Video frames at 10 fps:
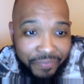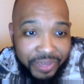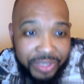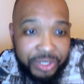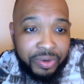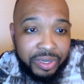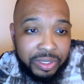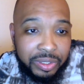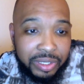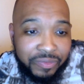Fisher. This
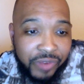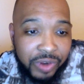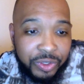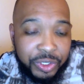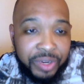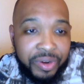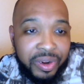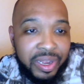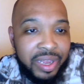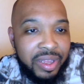is his first year.
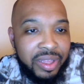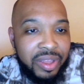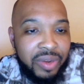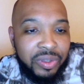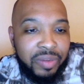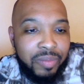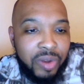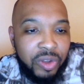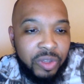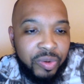Those are
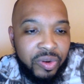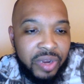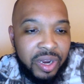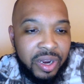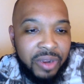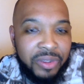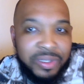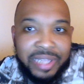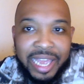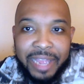multiple
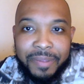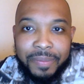guards that